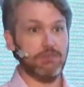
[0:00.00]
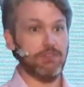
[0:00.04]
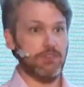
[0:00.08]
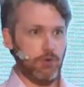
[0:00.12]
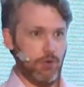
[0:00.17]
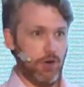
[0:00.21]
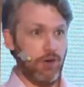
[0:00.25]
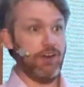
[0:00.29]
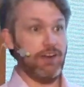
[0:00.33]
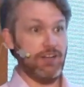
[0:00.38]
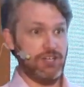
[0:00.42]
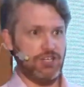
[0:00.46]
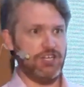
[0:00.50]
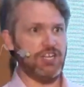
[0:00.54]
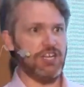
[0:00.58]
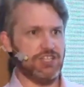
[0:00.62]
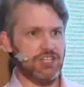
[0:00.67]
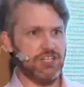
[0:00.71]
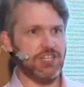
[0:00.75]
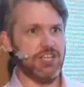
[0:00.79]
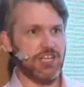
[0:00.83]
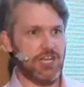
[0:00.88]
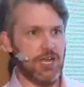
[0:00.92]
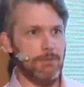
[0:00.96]
there are engineers
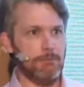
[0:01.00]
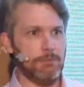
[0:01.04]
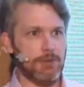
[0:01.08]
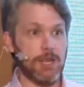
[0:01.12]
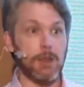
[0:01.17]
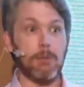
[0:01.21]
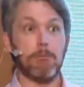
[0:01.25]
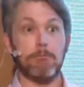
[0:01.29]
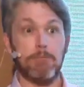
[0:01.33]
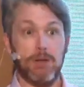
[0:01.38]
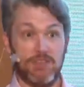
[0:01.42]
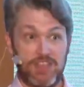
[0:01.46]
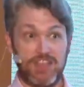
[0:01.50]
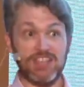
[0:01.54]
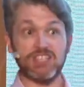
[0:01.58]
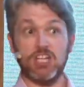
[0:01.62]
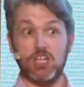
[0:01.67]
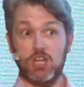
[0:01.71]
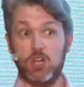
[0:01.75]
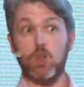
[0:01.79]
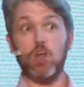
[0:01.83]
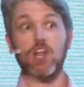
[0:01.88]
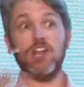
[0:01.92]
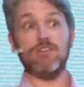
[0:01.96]
in the company, but there's a
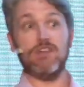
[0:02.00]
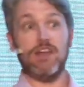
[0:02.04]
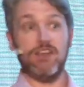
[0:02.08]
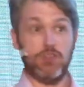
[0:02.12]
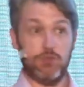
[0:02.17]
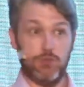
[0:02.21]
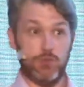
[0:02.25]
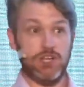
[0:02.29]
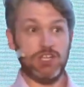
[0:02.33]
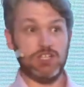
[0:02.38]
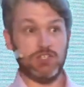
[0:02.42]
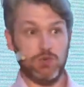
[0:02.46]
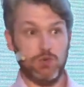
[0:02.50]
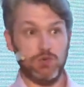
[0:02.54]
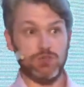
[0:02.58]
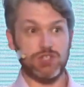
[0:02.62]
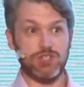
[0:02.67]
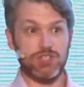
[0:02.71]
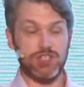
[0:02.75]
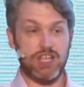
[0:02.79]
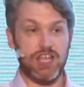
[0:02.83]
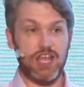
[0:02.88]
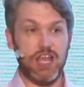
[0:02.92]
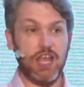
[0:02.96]
lot of other
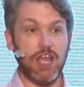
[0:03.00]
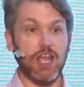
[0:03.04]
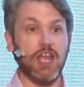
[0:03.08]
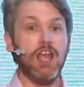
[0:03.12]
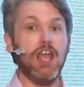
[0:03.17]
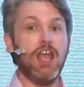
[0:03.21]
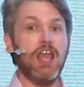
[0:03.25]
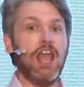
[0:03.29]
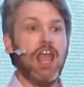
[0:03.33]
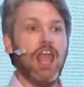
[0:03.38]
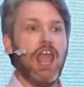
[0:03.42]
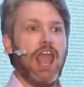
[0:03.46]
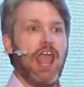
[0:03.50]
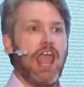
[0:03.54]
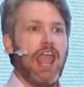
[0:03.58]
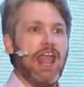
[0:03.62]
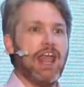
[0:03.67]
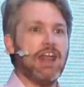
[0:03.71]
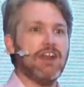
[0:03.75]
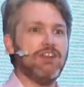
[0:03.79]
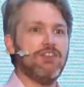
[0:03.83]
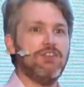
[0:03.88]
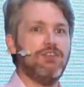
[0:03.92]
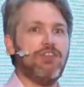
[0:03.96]
resources there,
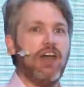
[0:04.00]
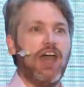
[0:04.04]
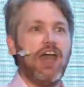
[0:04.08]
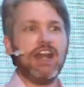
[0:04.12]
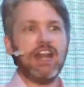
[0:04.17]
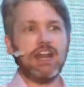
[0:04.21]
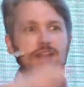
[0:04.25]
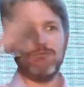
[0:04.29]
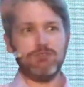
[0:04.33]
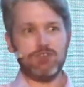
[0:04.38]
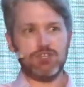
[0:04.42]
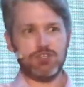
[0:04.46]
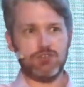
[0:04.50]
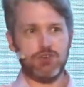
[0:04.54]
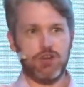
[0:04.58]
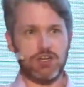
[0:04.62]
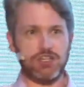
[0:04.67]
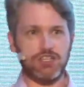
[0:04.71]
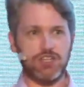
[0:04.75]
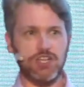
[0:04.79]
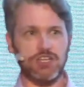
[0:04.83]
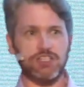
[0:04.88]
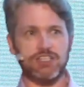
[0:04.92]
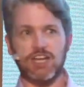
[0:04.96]
and that
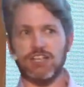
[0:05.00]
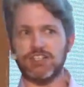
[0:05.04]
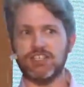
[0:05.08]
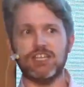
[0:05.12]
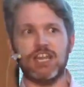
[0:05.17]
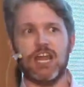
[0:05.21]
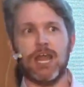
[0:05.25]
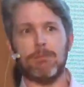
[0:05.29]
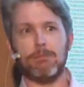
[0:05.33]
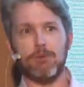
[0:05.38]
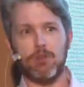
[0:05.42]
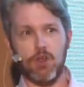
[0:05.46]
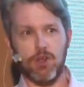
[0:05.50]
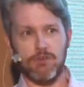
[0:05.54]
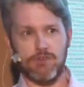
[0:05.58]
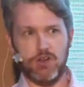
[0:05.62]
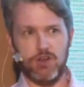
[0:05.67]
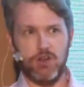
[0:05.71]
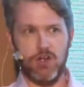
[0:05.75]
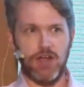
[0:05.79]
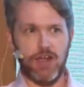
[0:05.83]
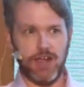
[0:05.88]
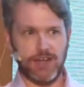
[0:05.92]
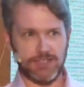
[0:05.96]
infrastructure doesn't happen
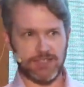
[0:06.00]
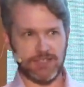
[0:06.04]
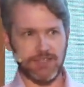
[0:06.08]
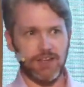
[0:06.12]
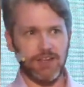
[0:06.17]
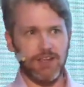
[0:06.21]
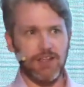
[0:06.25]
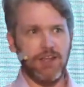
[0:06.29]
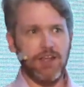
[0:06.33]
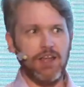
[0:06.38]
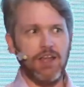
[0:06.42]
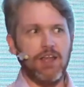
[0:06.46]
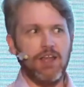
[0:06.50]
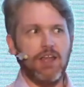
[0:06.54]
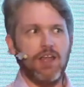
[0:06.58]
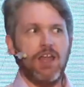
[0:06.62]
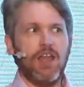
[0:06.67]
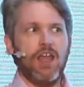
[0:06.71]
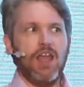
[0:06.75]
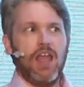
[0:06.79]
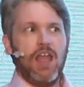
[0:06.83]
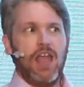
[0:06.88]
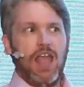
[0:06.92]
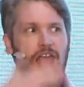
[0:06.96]
overnight.
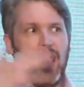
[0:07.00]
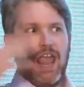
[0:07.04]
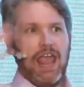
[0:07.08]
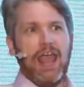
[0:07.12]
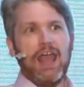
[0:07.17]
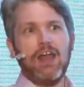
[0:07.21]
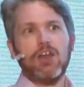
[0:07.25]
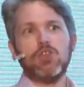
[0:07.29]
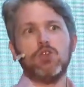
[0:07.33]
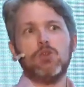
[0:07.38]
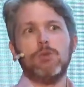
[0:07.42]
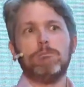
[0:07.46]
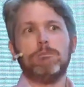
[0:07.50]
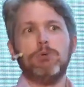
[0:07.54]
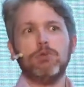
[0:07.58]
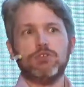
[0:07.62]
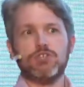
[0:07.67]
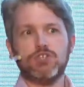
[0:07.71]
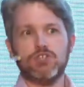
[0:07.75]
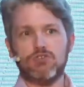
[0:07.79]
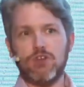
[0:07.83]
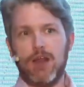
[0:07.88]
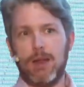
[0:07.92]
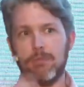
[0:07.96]
How do you
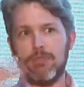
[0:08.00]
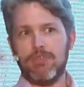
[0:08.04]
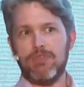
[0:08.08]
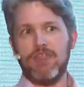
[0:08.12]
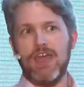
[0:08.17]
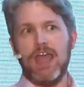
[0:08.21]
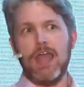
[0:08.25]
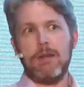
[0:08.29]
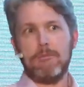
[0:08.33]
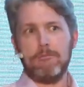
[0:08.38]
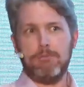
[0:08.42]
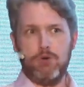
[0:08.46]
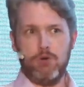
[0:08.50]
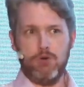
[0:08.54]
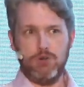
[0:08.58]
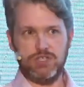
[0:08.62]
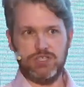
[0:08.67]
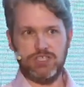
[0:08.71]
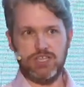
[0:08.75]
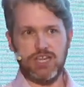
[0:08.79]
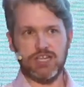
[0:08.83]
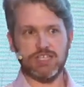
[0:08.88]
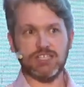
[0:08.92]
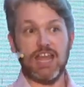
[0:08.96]
bootstrap that
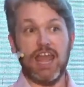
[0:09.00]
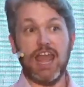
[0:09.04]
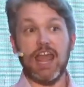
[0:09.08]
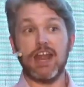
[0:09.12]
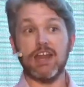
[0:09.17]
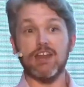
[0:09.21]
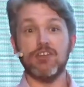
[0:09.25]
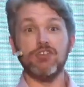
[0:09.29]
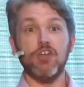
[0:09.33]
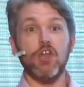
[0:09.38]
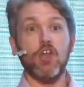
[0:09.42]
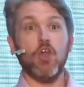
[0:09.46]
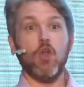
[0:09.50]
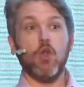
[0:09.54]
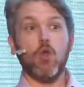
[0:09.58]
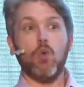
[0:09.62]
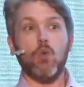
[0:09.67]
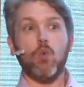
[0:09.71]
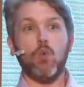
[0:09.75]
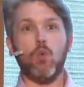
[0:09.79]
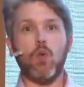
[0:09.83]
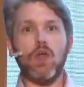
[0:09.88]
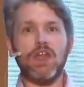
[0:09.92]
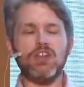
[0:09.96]
process? And
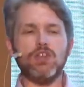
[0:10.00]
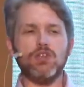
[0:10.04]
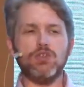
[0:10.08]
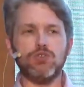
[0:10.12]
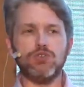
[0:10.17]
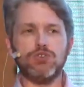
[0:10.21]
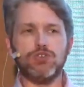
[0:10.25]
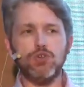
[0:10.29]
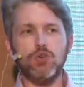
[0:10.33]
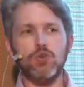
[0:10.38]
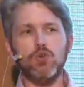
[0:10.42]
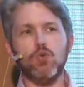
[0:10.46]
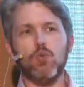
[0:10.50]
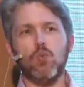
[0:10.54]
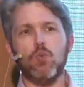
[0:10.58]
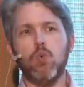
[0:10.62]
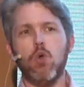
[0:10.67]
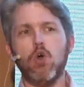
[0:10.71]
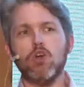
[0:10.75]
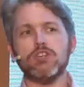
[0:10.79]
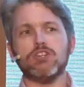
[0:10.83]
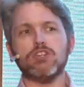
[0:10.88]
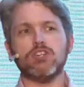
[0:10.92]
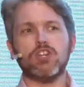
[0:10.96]
when you do,
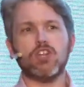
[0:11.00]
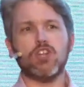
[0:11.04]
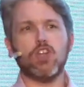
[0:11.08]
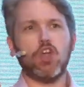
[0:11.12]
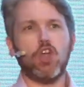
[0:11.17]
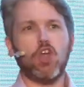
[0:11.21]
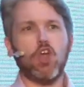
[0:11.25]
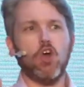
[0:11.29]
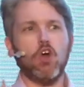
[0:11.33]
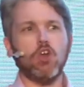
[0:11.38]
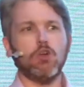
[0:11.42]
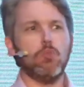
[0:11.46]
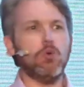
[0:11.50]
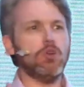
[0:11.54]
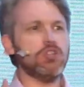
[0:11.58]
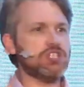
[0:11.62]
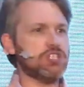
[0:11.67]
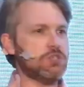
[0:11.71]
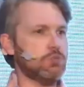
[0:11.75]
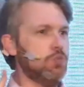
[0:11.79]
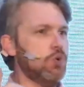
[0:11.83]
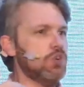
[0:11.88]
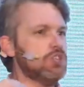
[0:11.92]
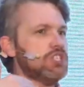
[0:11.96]
what con-
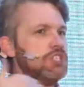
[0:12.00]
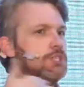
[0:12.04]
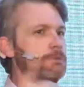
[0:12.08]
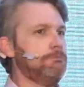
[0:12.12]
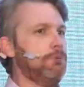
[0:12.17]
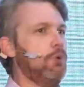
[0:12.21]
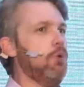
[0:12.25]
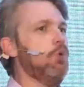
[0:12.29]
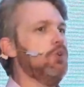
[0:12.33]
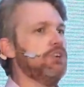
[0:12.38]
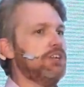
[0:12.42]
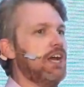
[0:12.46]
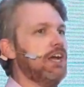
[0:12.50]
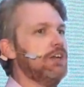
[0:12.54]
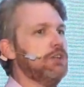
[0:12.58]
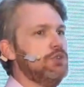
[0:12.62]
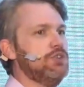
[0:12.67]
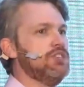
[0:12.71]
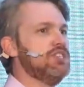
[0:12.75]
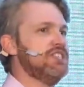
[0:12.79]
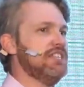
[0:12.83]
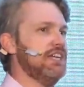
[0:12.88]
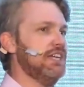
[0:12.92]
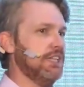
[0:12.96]
what support are you
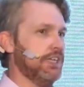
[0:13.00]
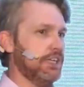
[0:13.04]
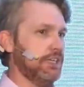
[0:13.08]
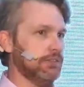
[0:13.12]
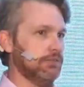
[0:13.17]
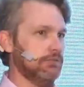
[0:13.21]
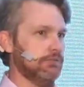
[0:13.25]
selling?